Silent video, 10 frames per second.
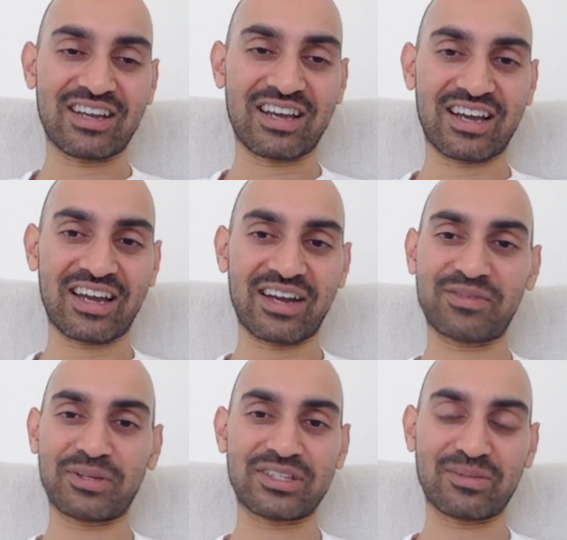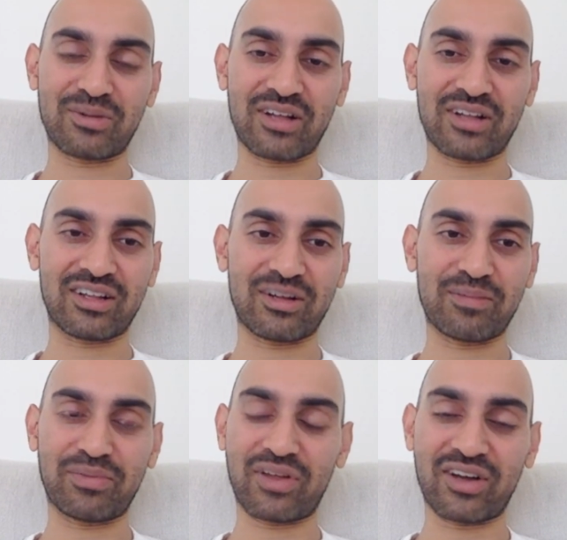Every once in a while, I'll
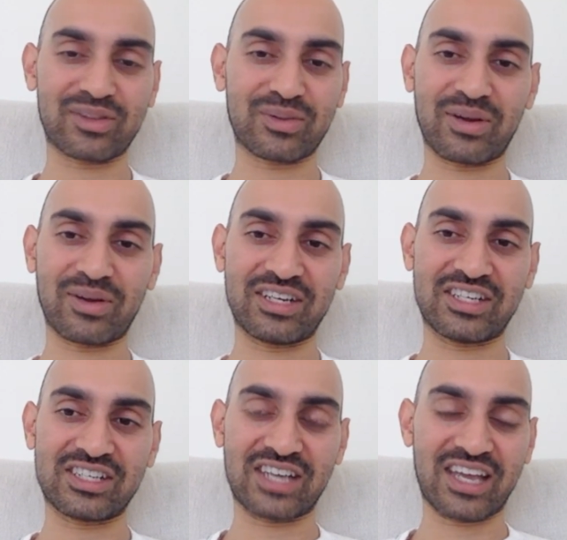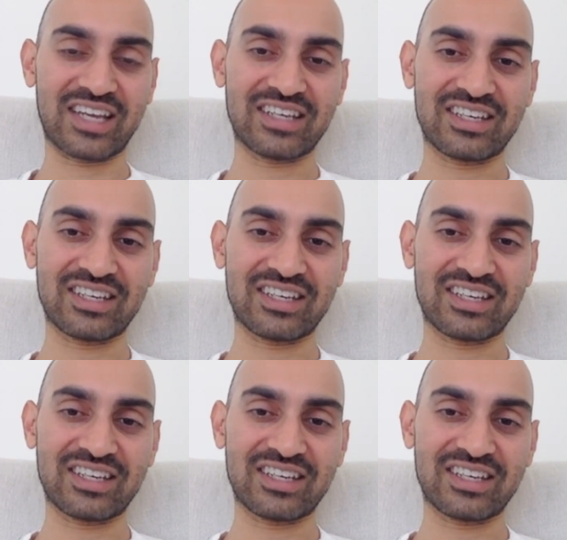blog throughout each day.